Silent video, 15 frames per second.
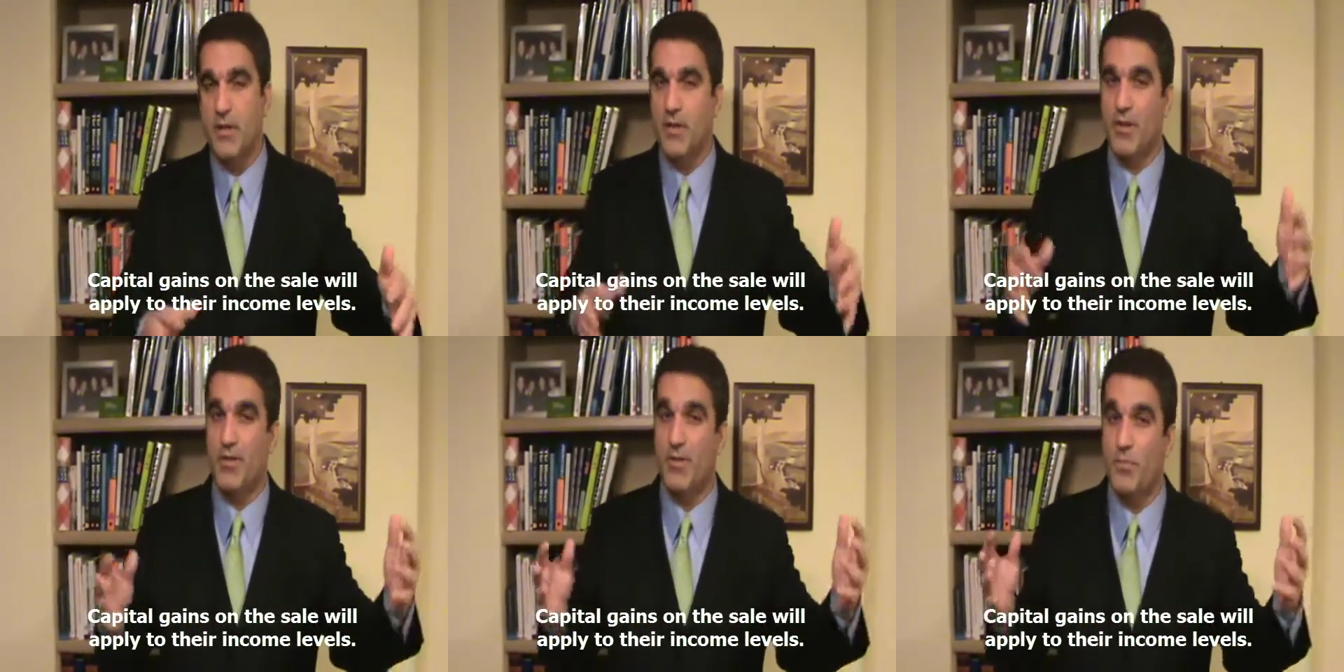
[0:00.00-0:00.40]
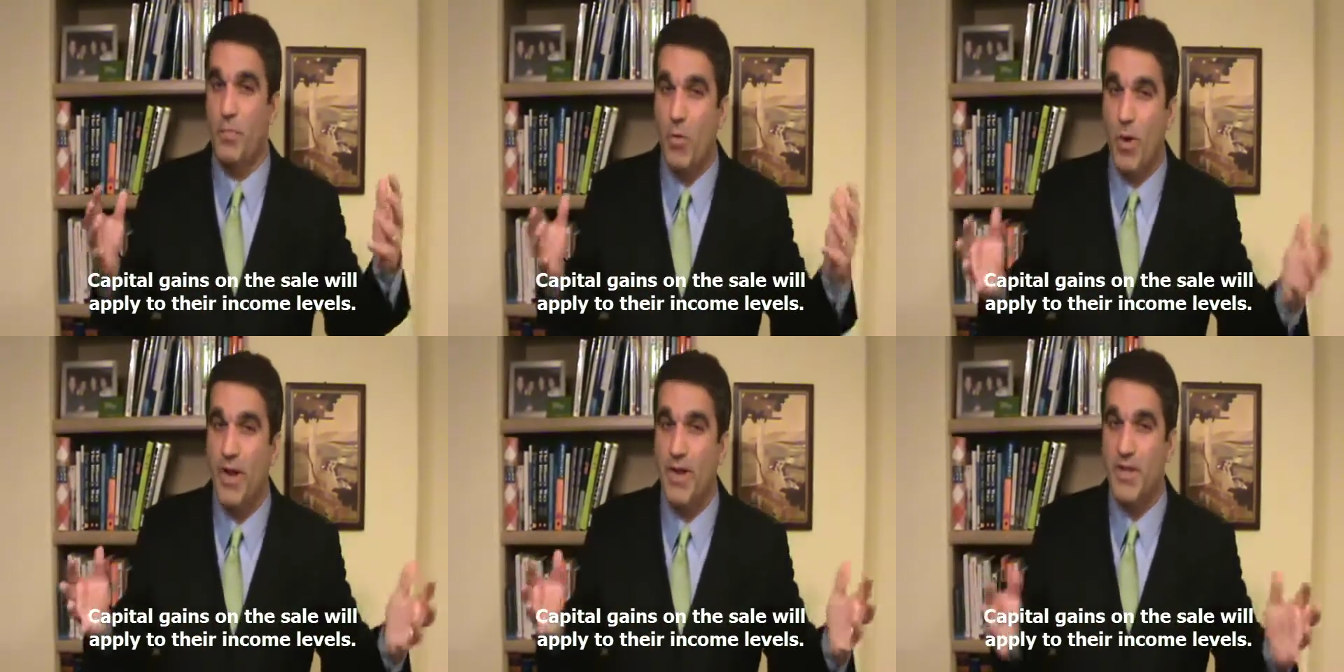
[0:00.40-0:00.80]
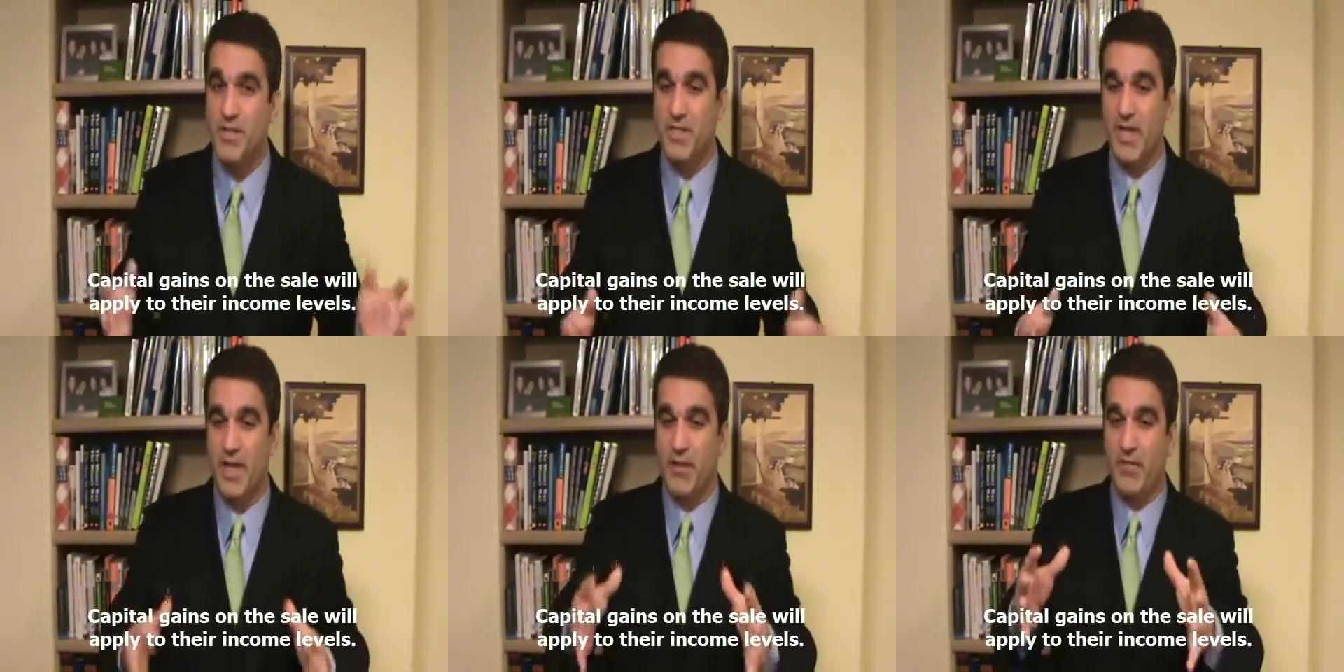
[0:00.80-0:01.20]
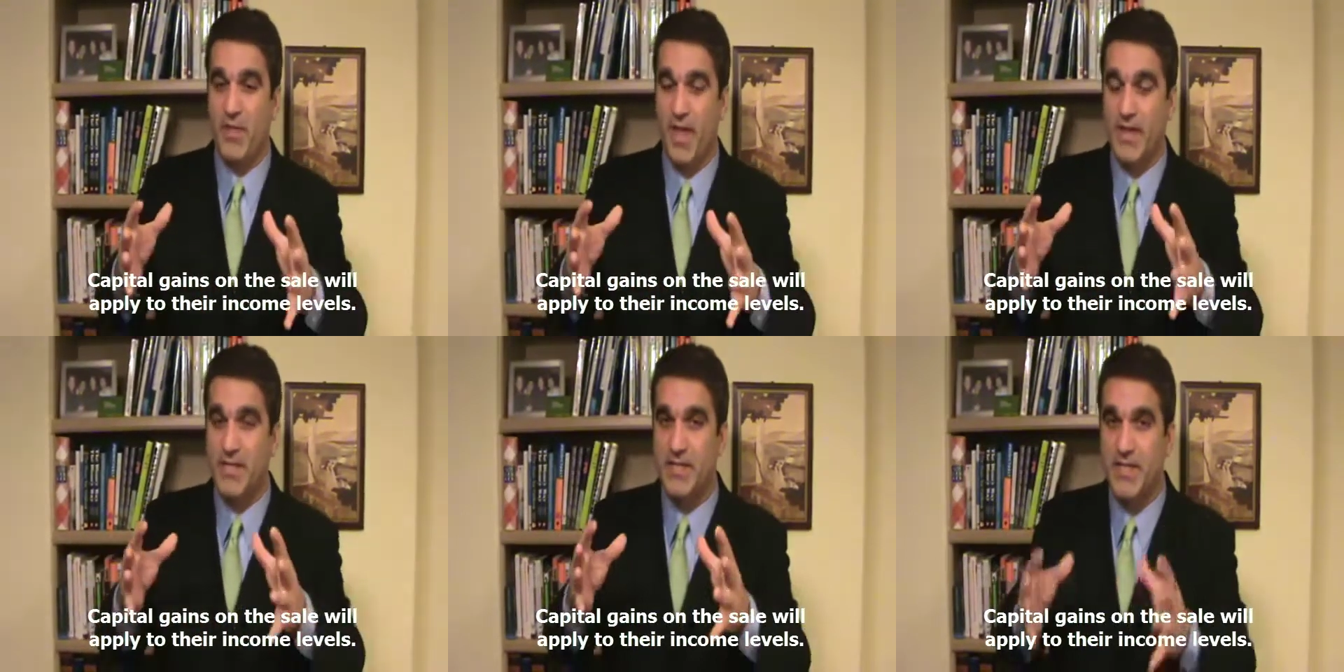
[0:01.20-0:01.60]
The point is, if
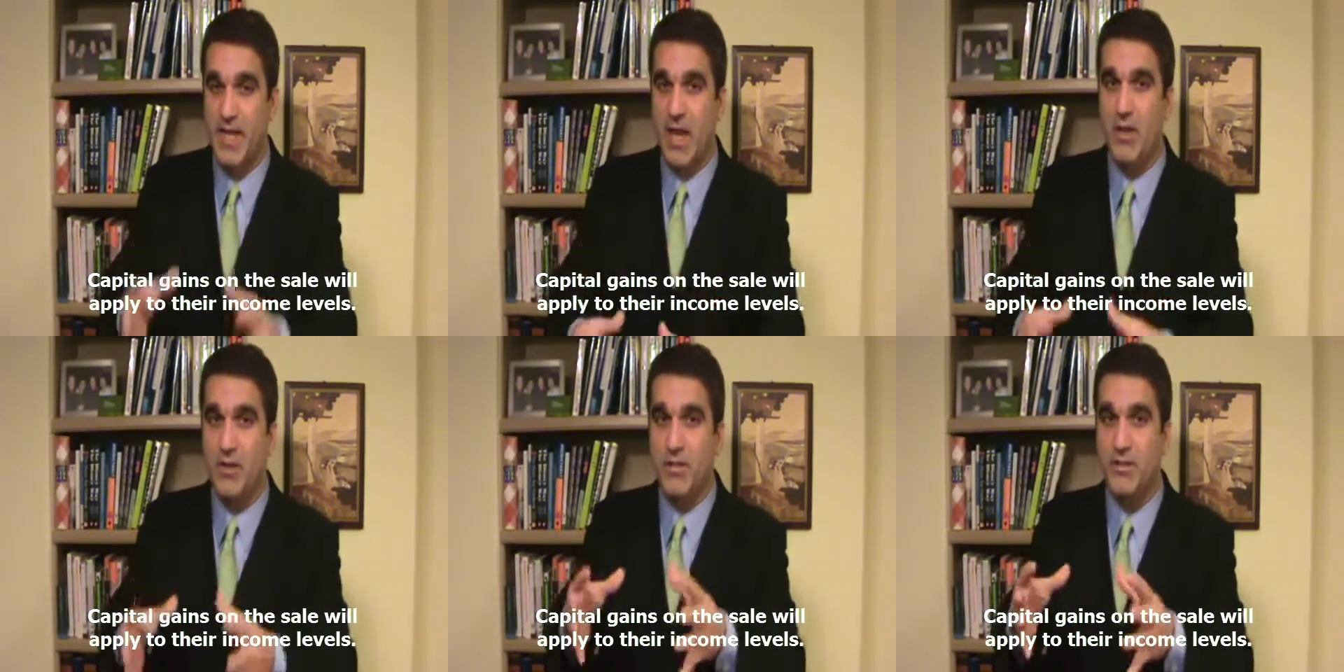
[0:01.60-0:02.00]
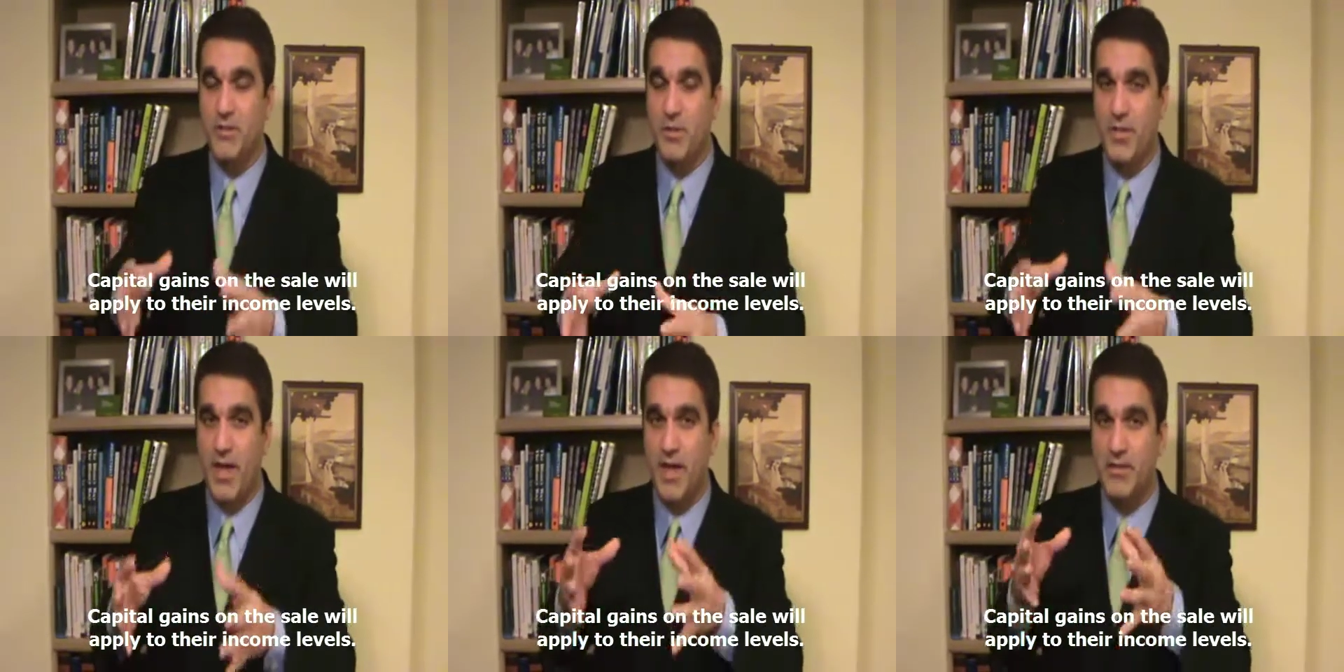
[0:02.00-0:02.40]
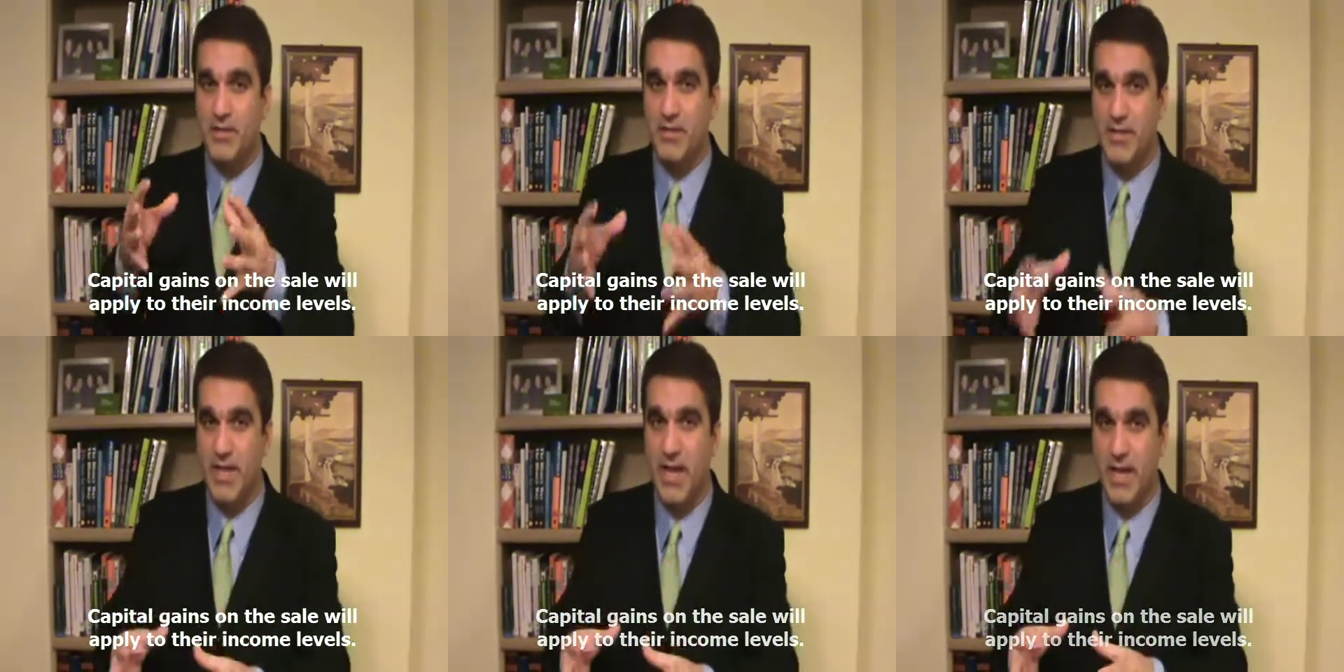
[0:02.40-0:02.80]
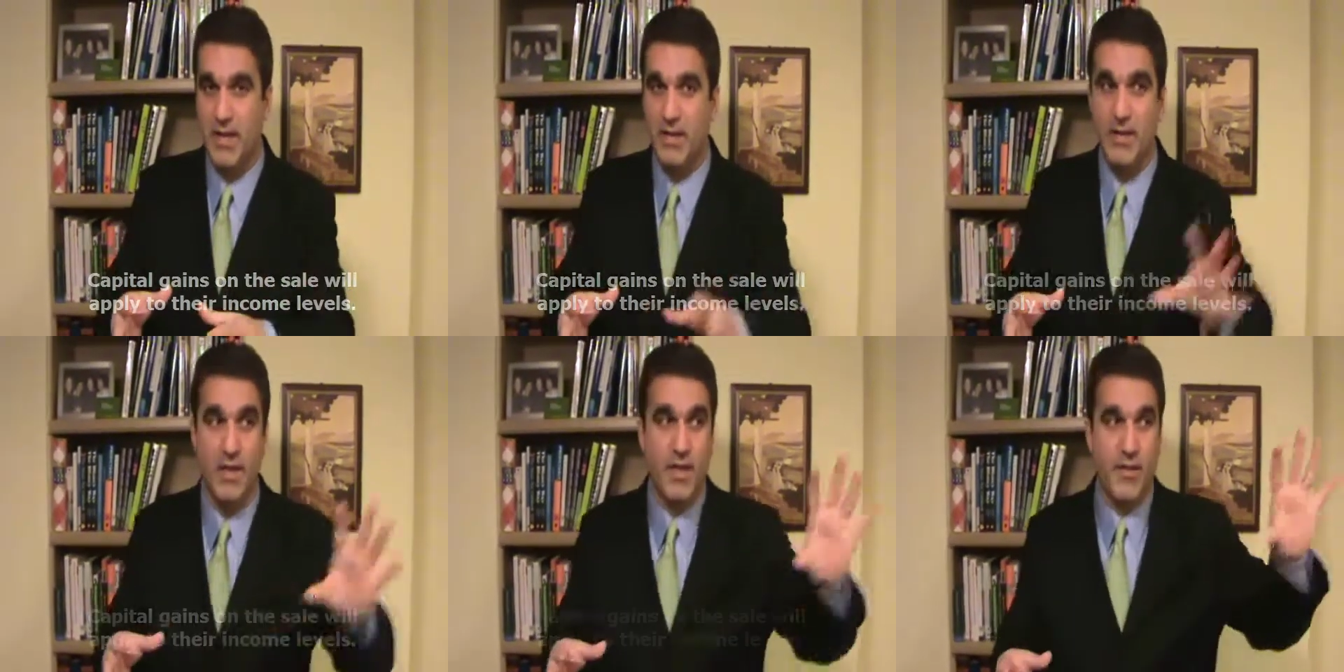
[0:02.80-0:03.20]
they sell in
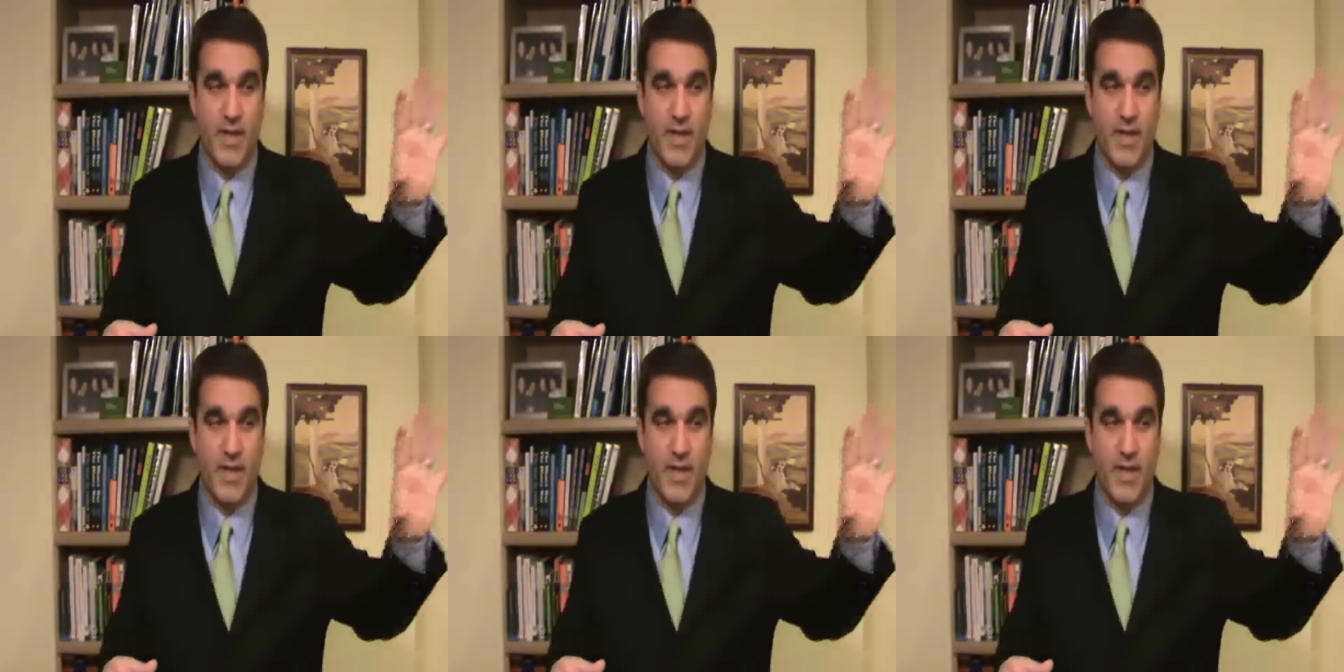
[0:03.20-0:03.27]
2010